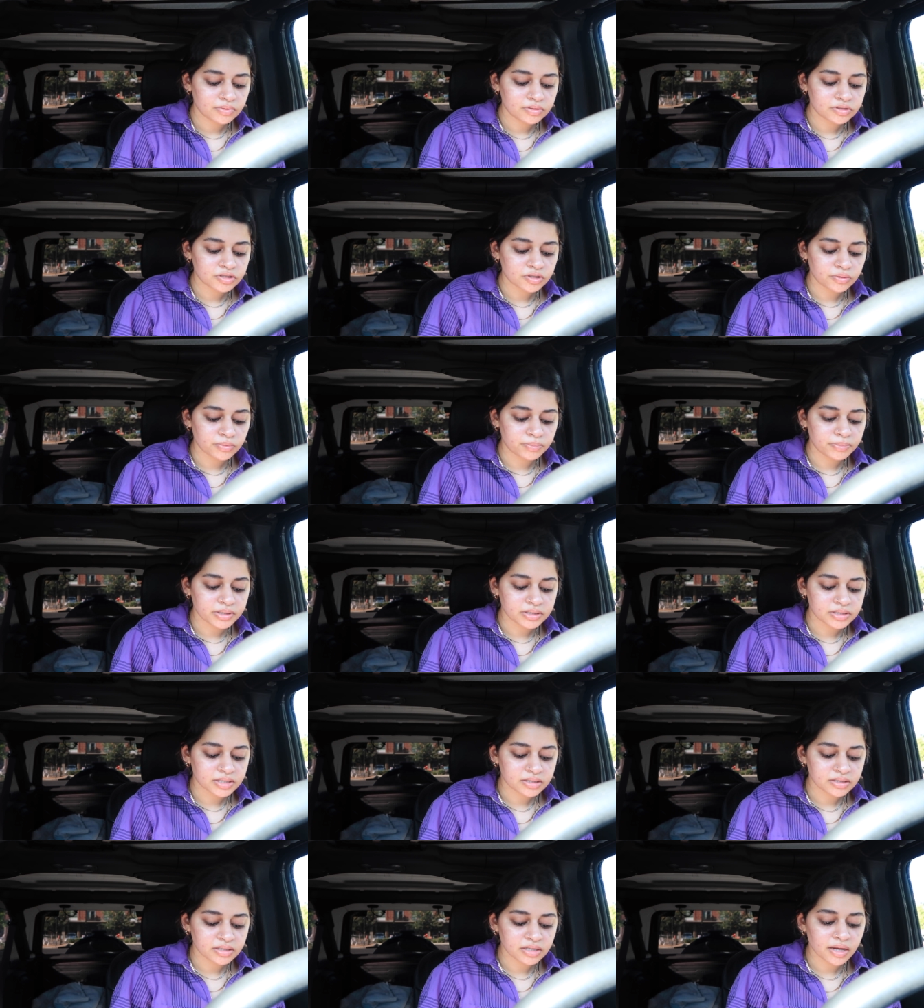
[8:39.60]
so
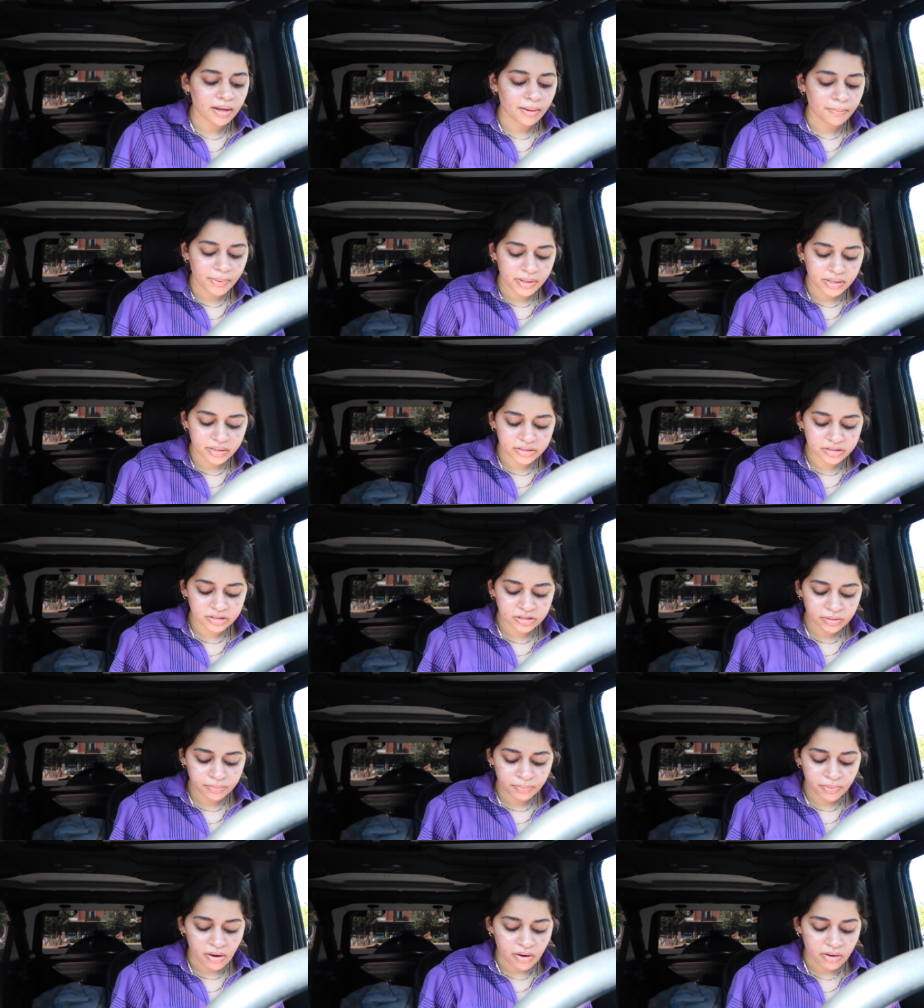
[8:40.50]
basically I paid a
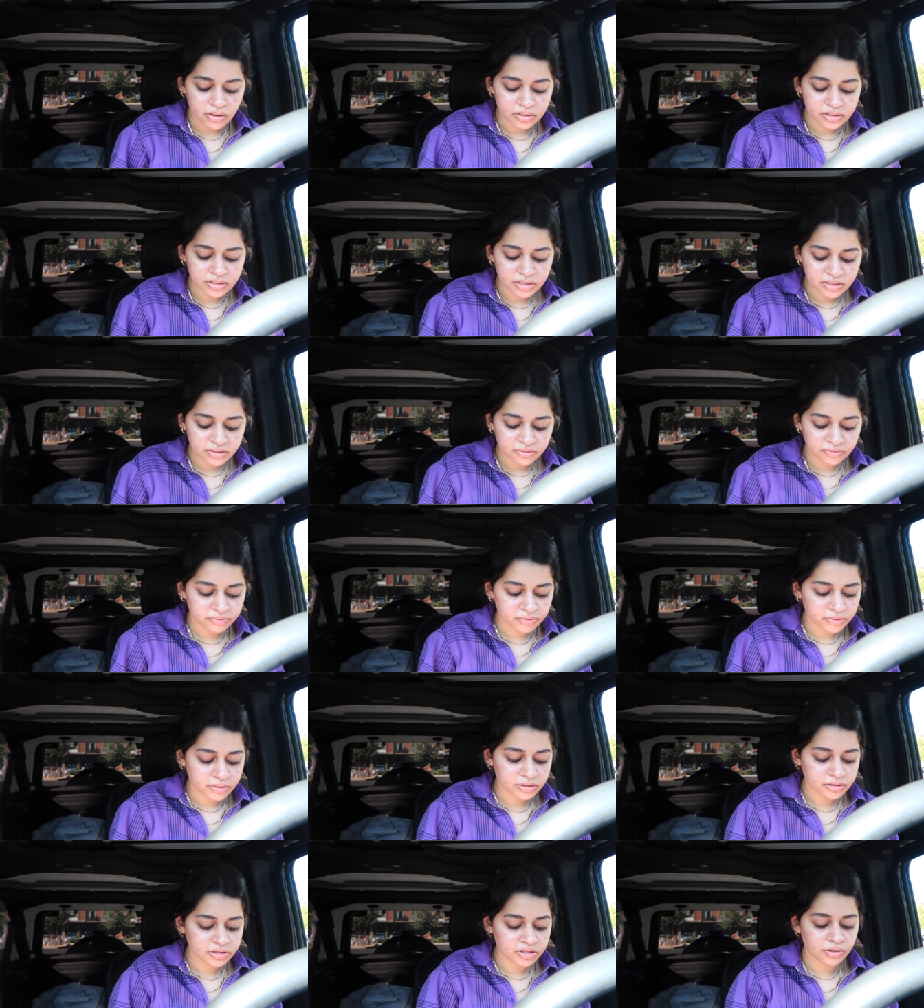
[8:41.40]
deposit
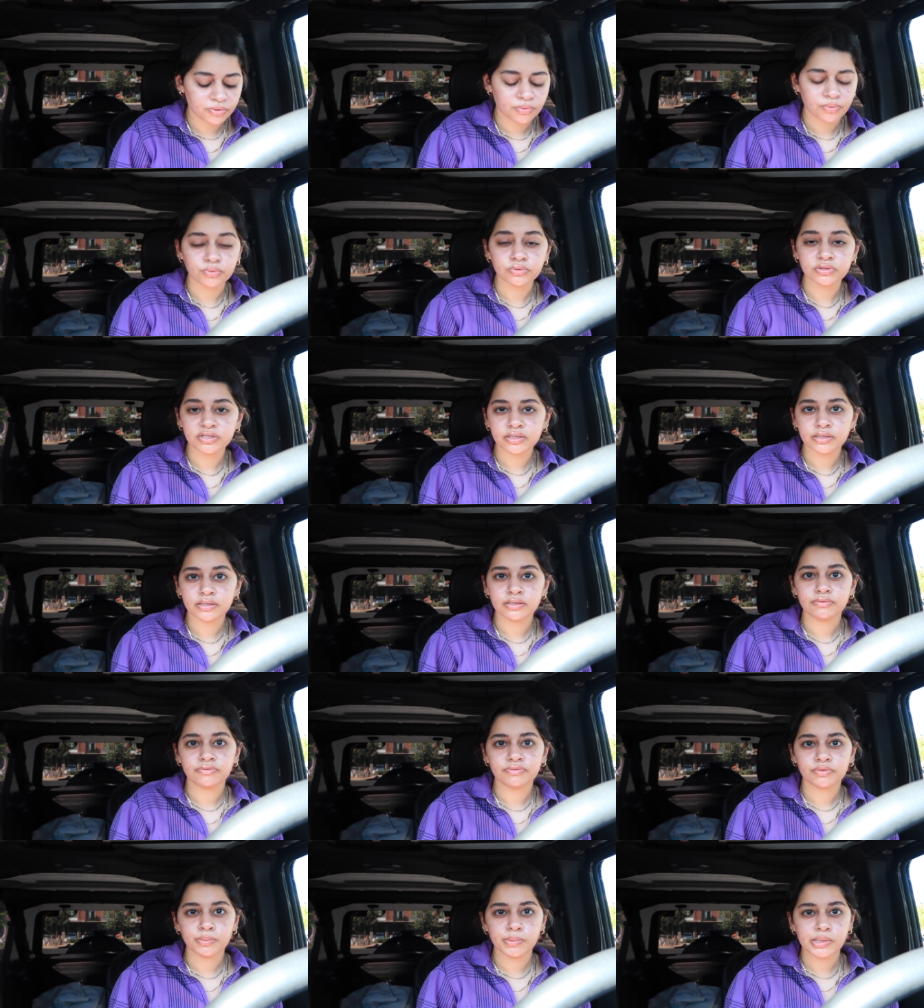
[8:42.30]
for her to hold it
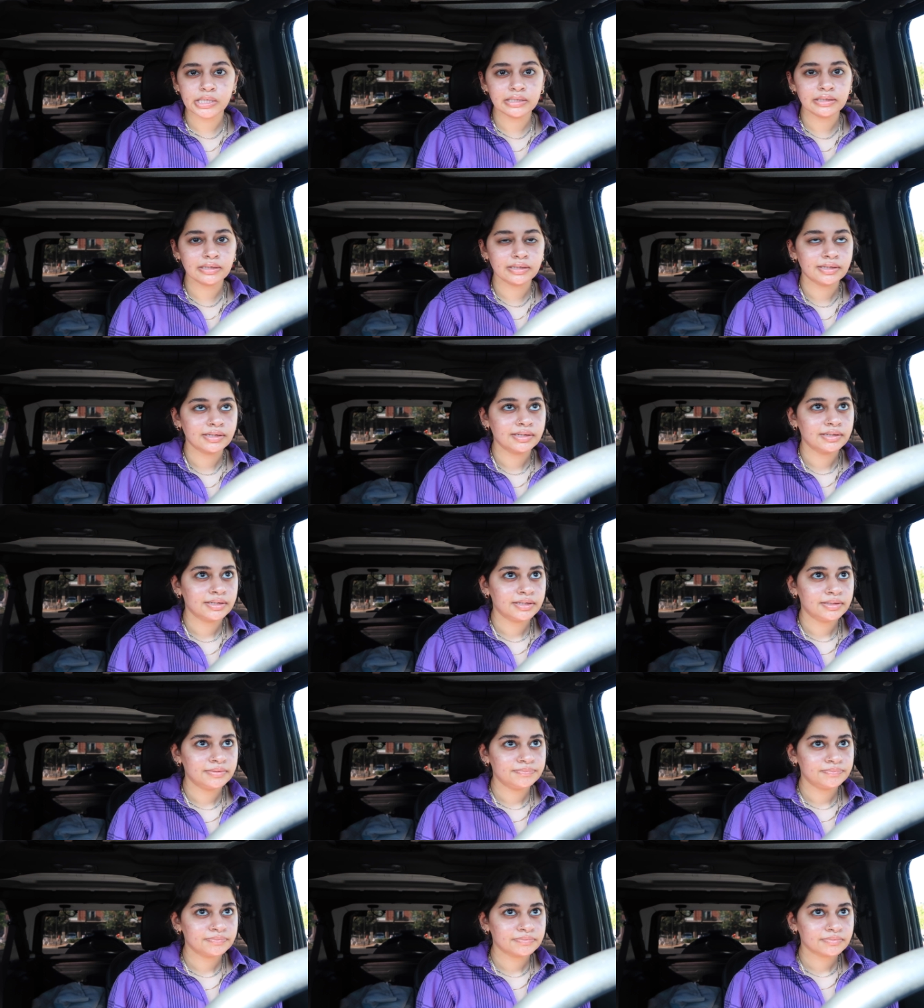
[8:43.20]
for me.
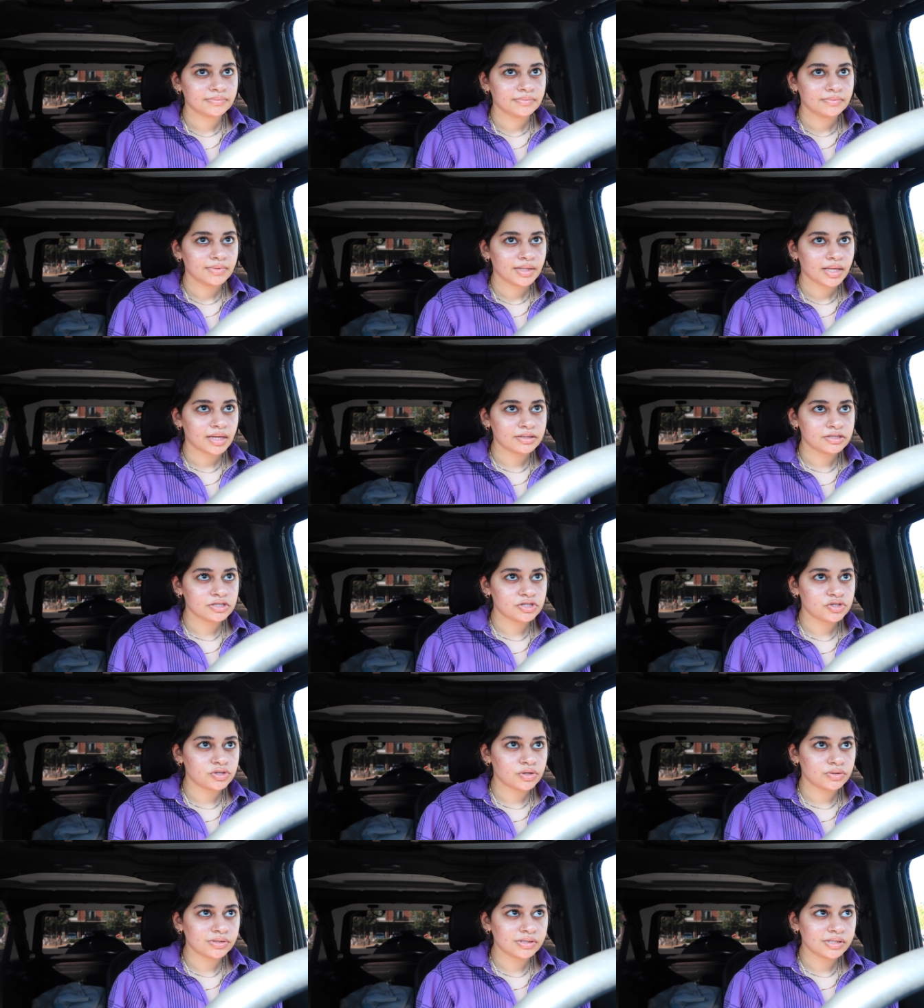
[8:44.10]
And
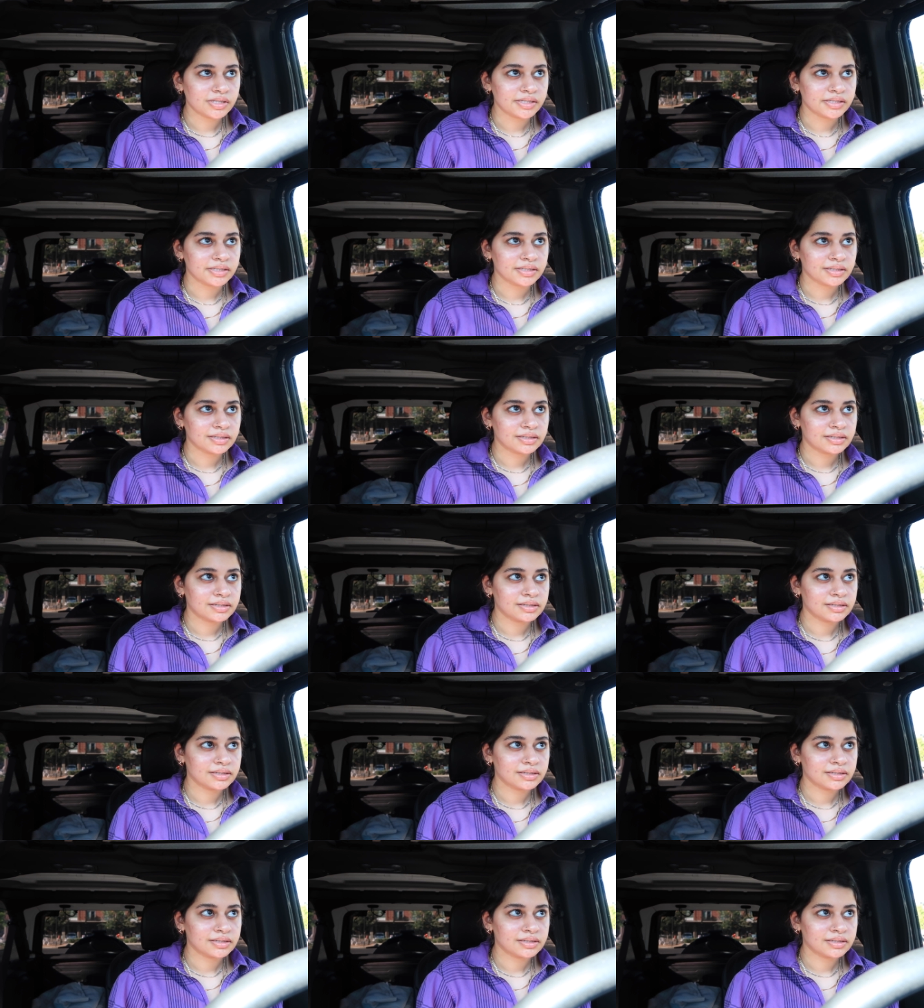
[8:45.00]
so like,